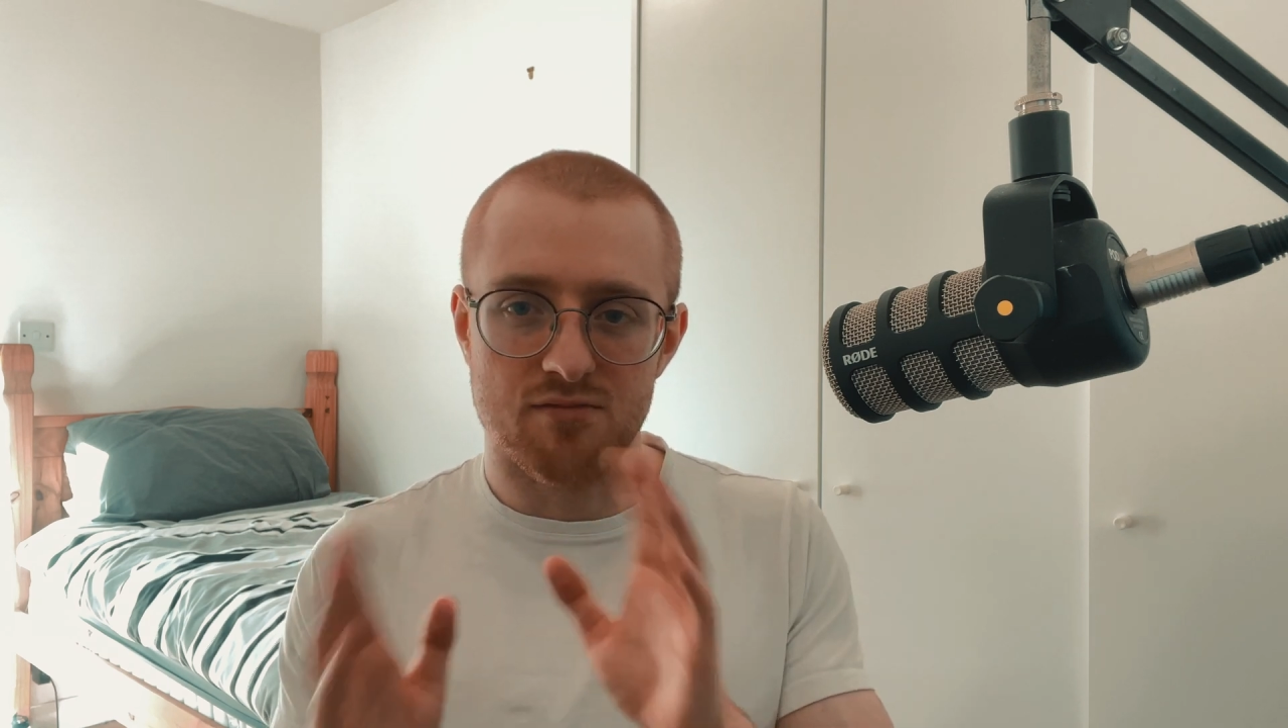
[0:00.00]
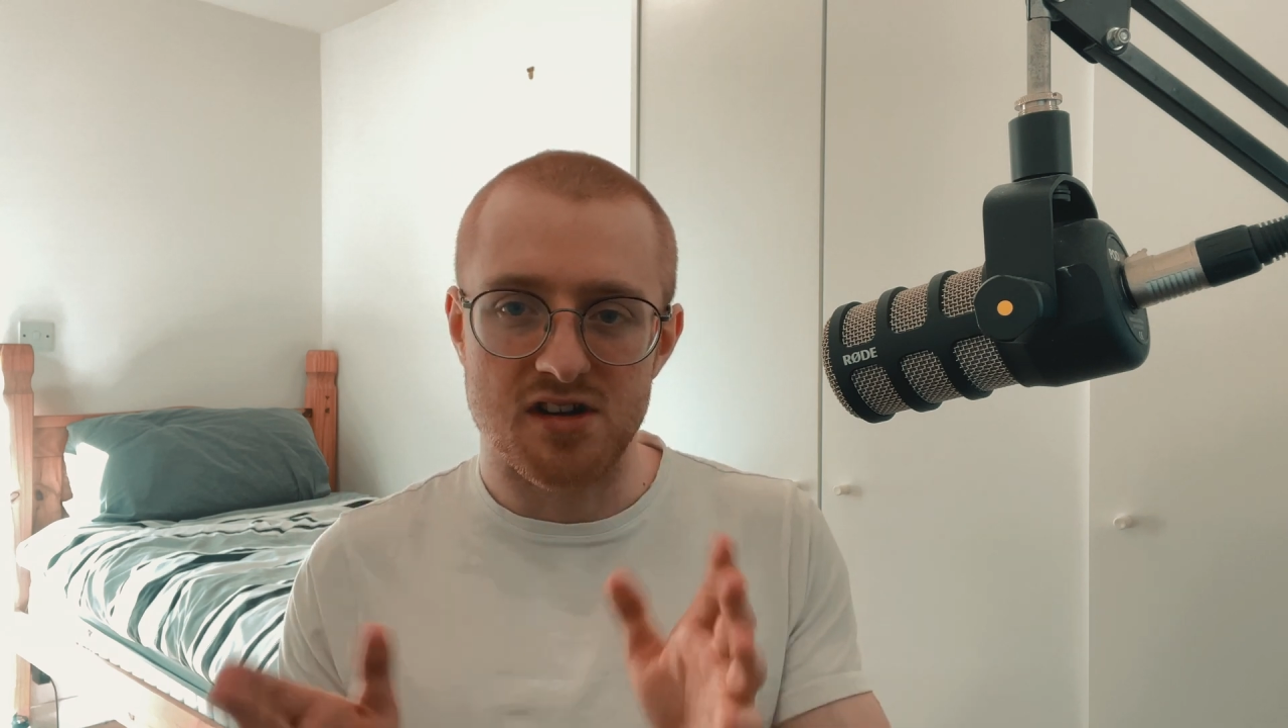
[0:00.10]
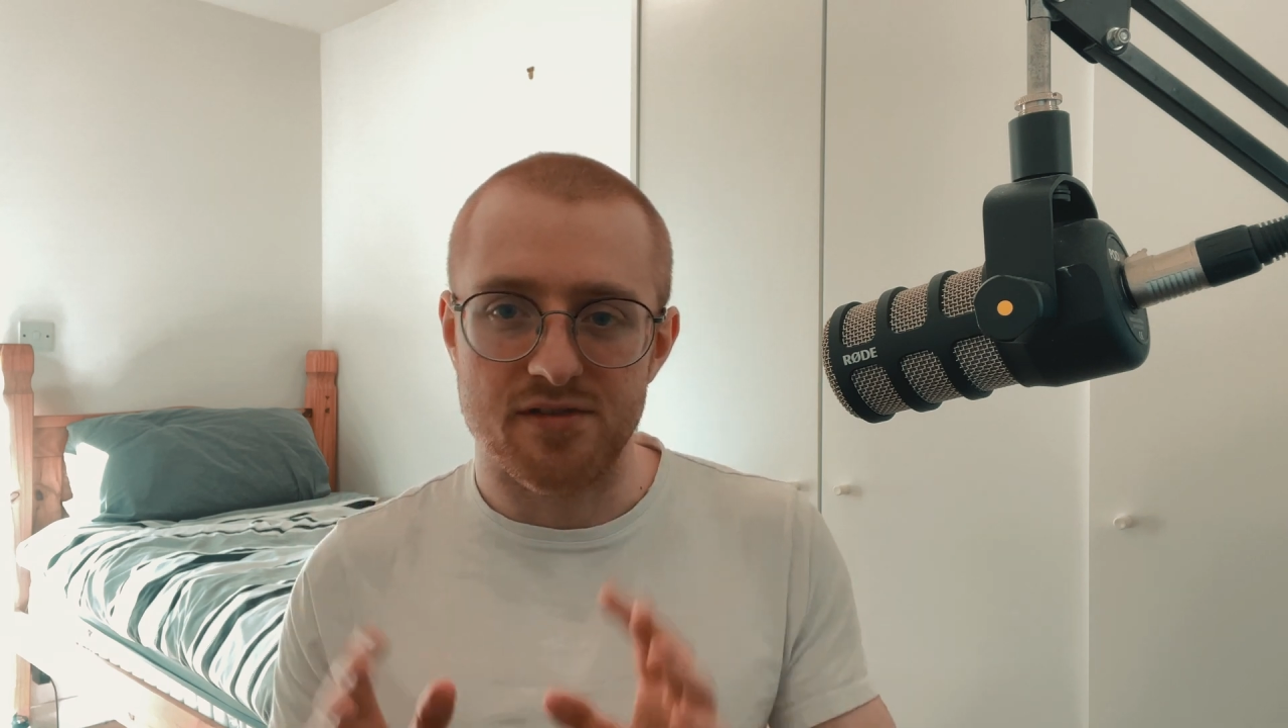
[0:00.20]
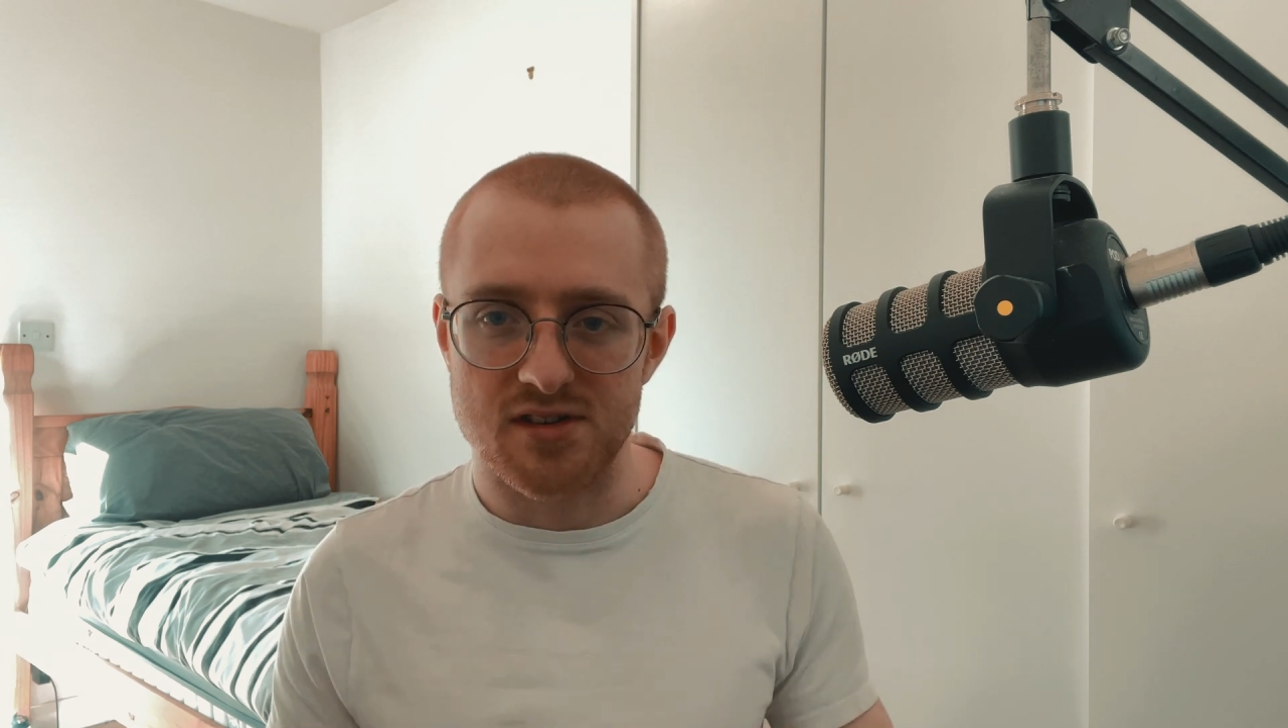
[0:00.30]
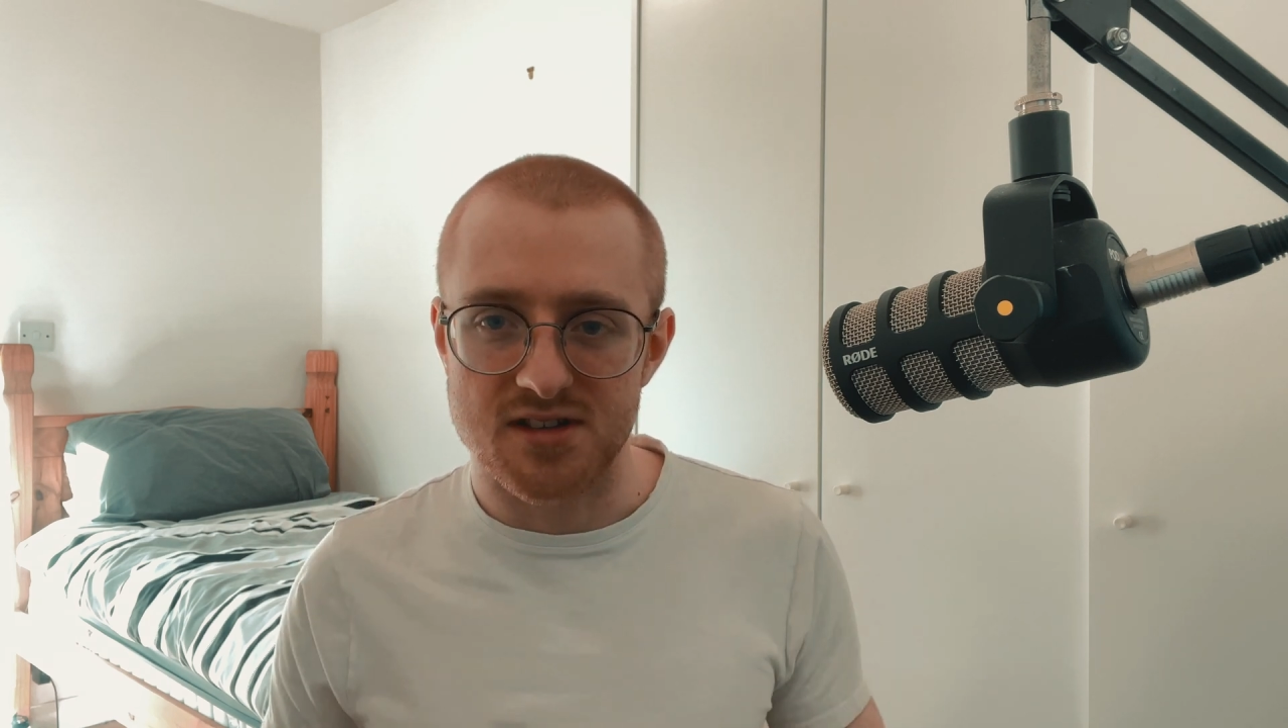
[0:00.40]
read
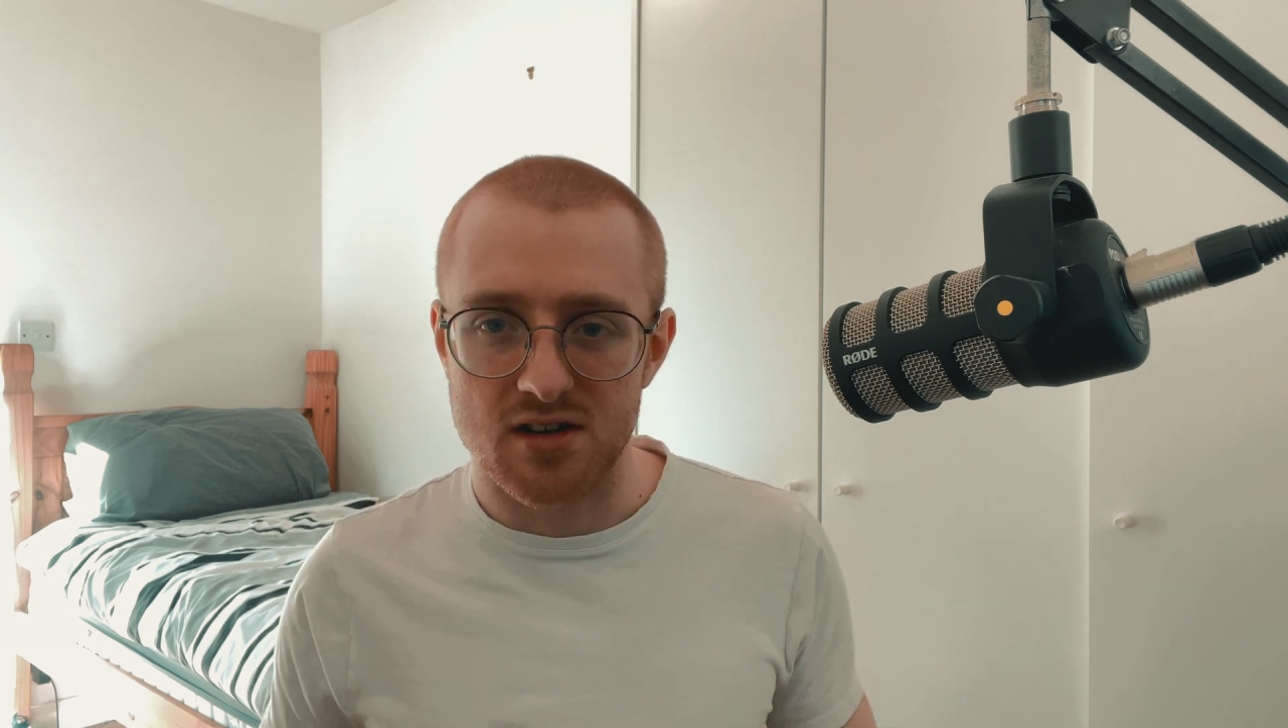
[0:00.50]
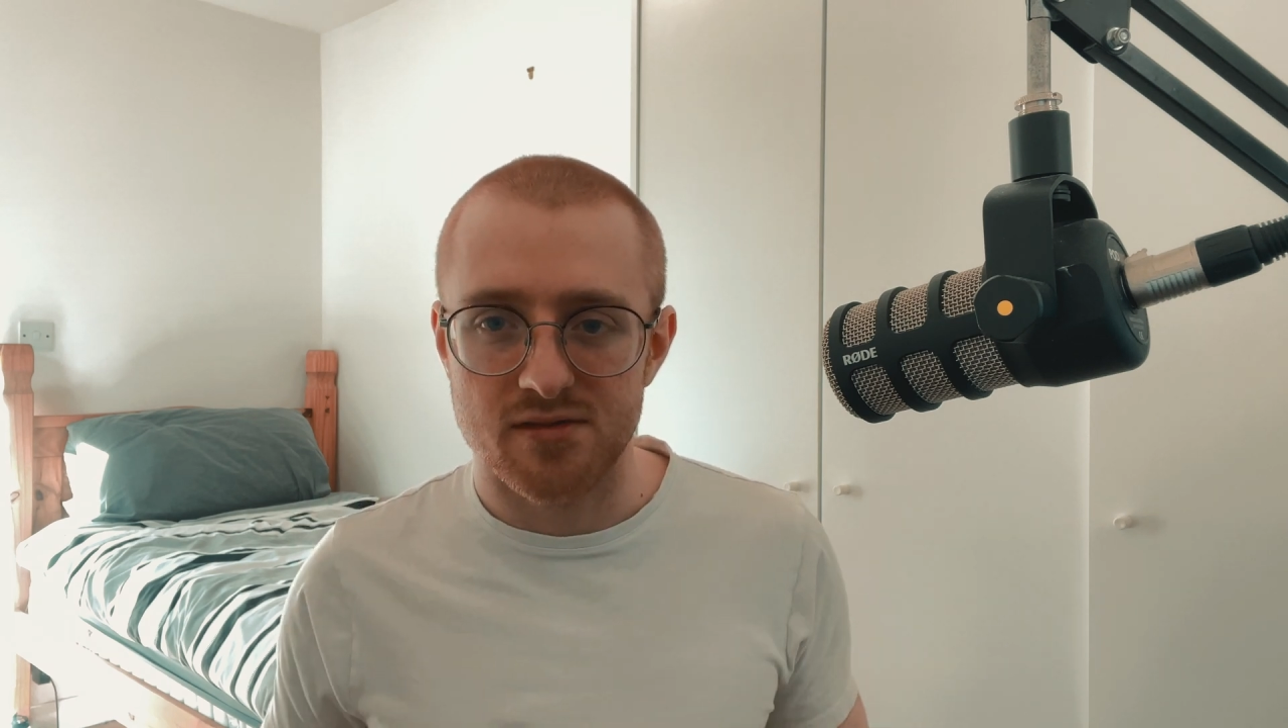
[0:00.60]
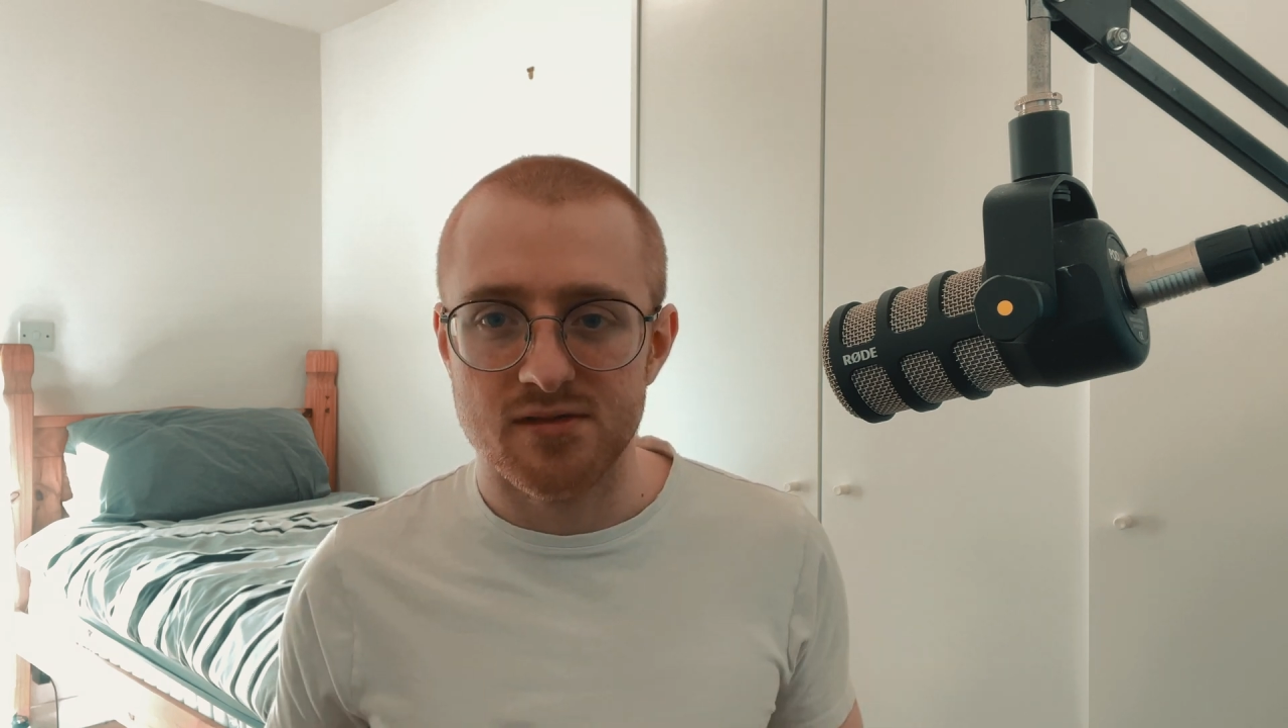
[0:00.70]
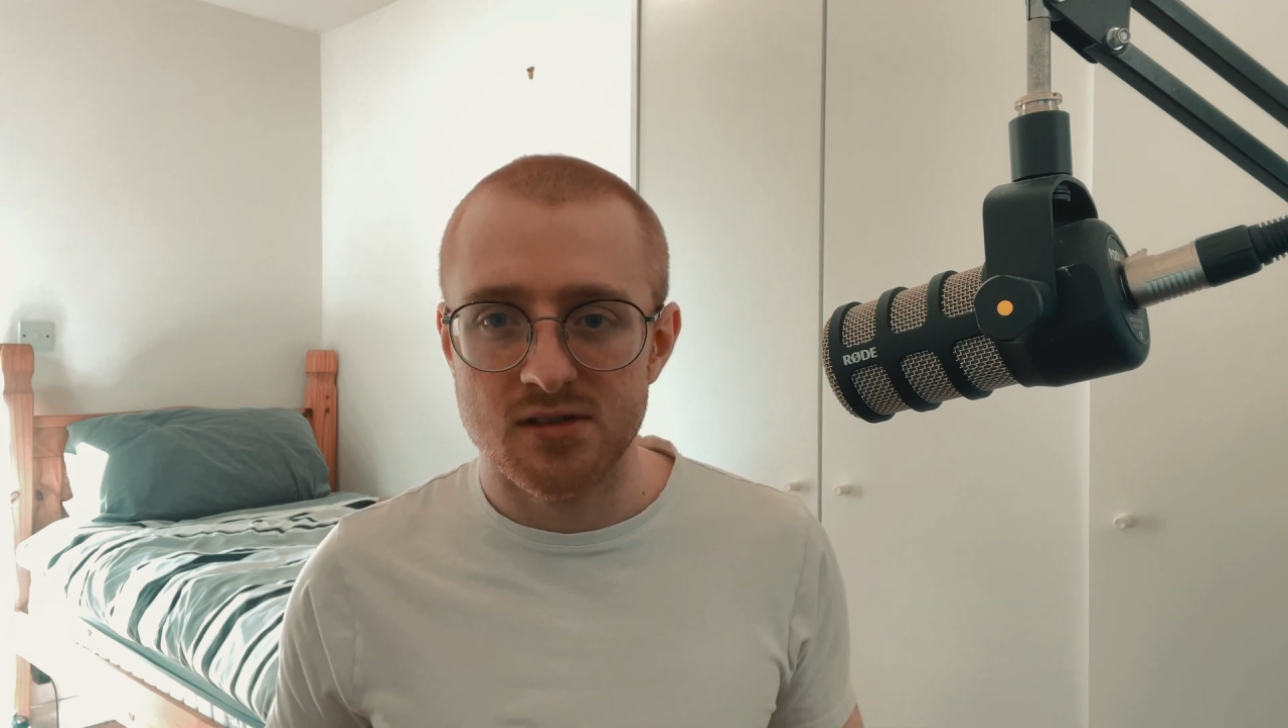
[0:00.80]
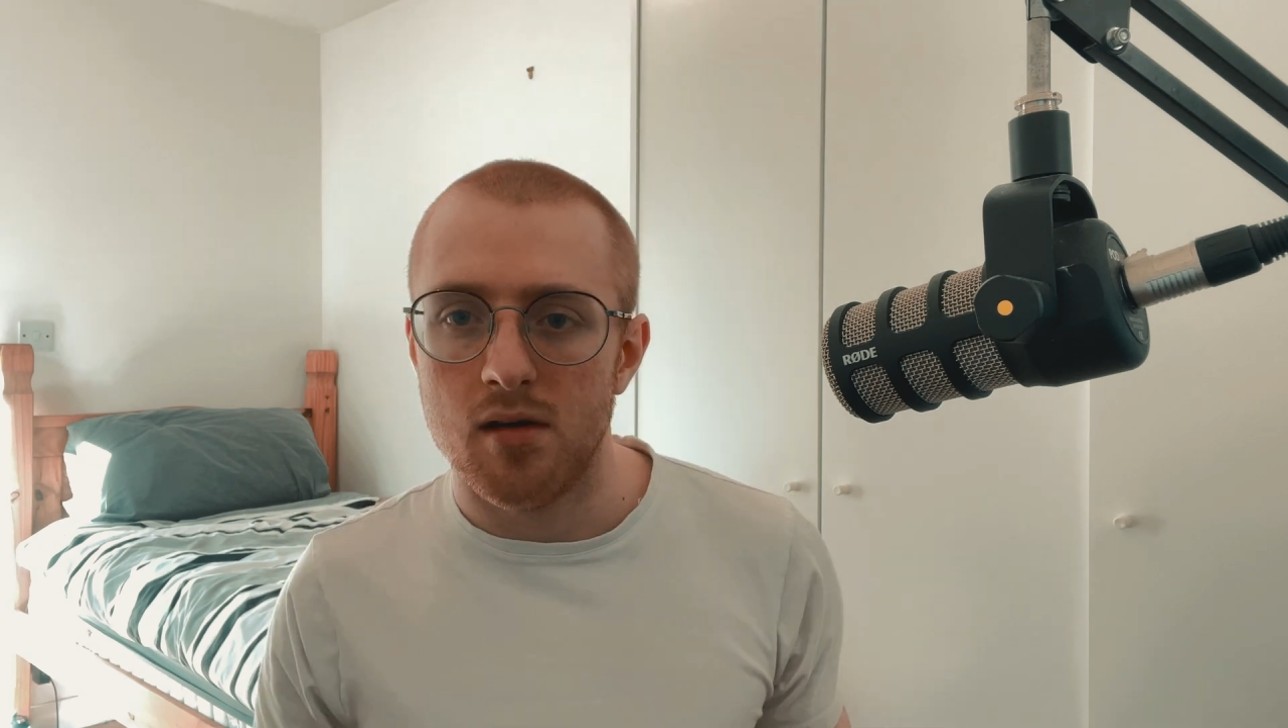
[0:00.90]
it for yourself.